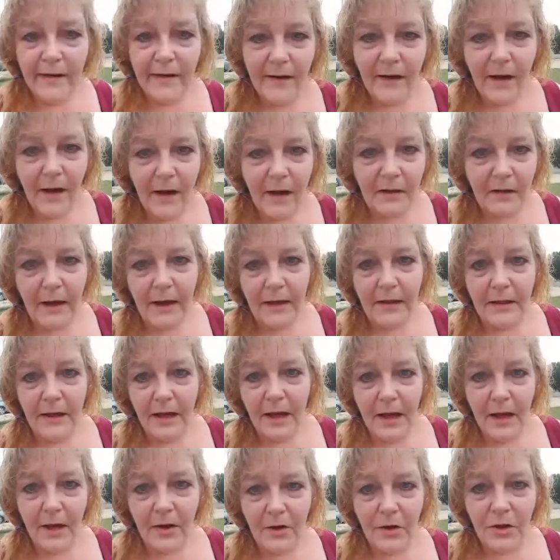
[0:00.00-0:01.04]
And let
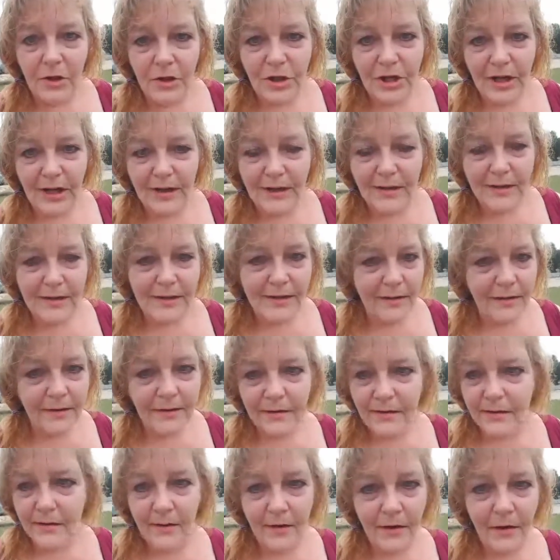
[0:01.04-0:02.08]
the energies
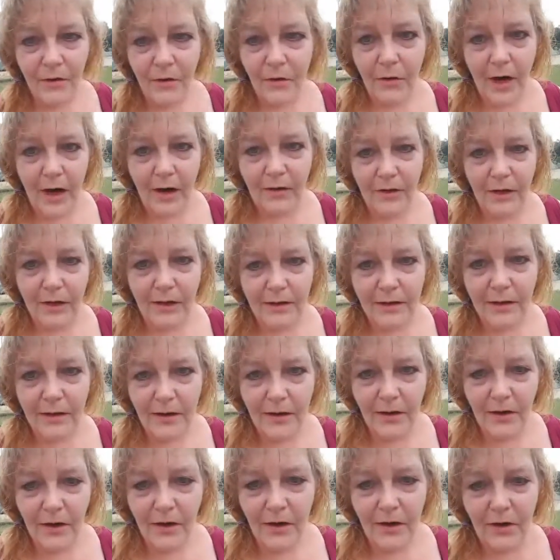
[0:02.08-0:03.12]
ground into the
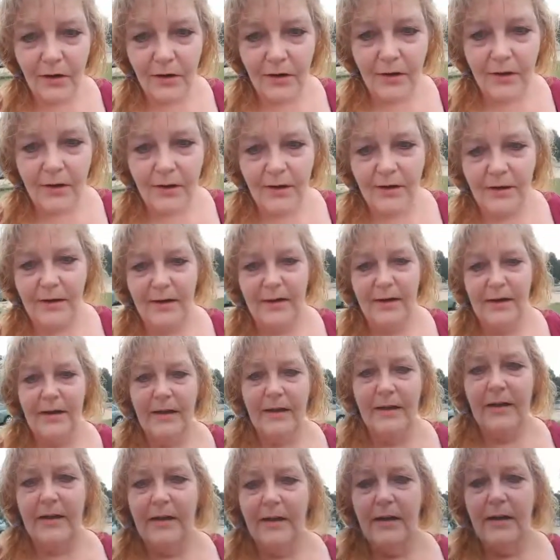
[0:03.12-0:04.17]
earth.
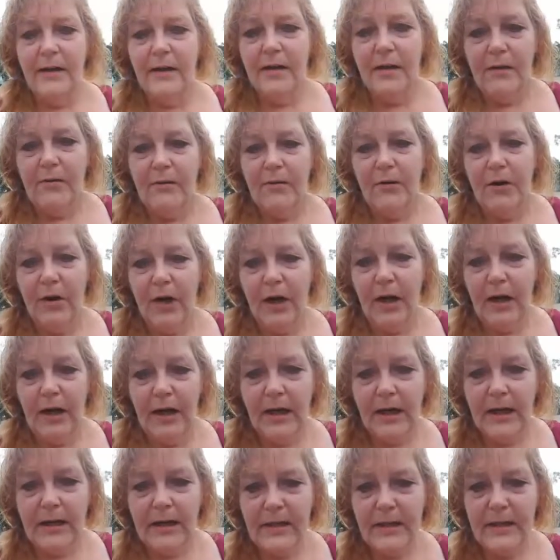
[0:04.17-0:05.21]

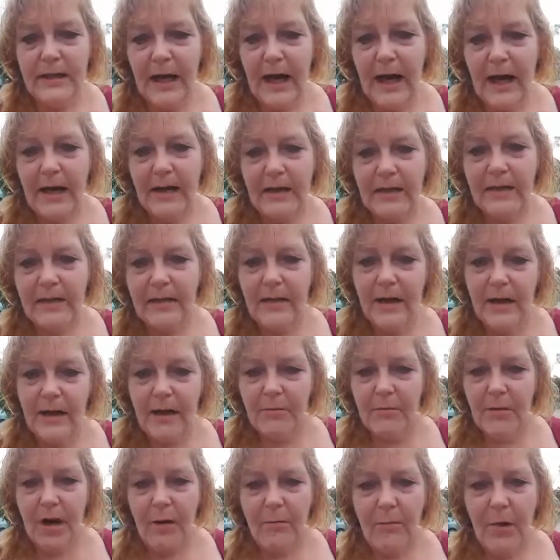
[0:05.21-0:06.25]
Veronica states, Linda,
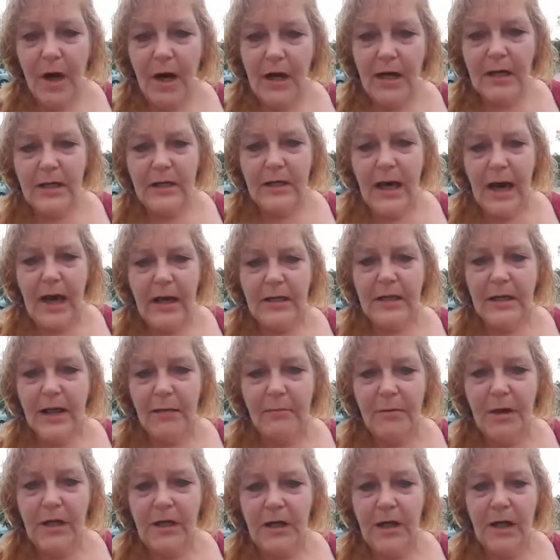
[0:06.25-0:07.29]
my body is asking
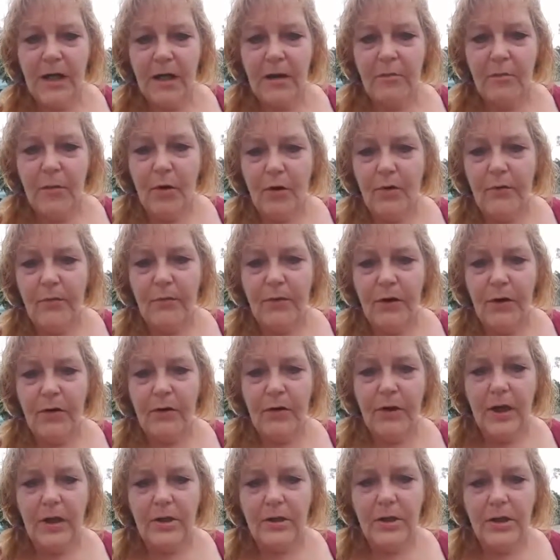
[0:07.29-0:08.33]
me to eat more fruit.
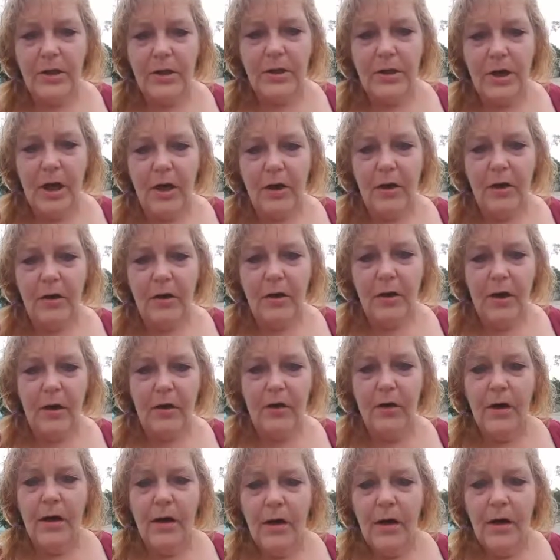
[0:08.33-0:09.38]
There's a struggle,
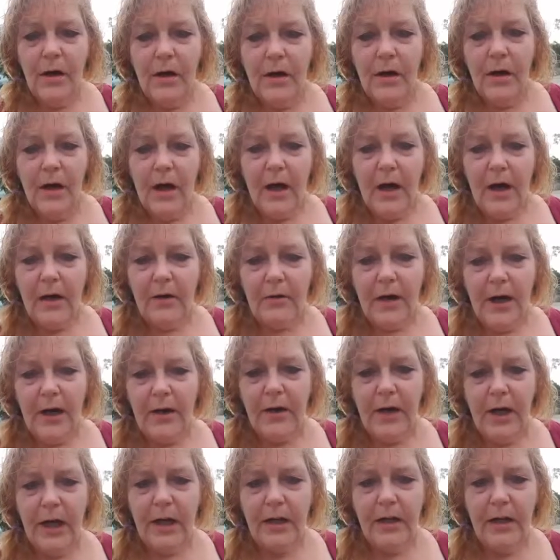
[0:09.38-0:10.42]
though. I'd rather
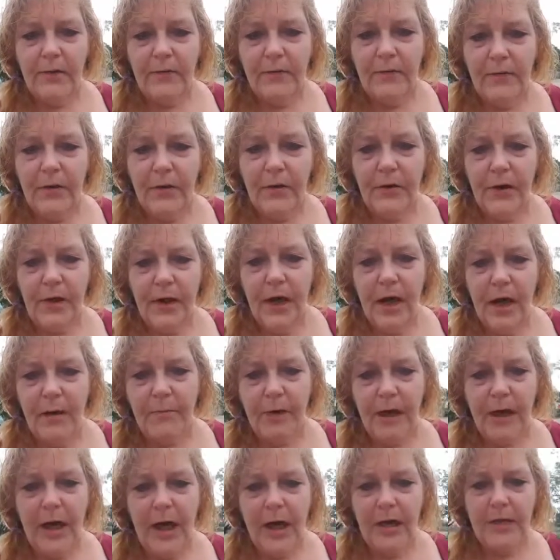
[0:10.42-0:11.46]
eat the food I'm
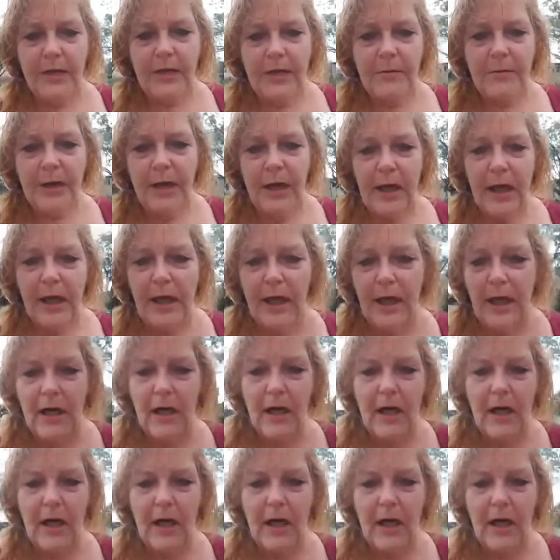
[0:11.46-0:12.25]
accustomed to eating.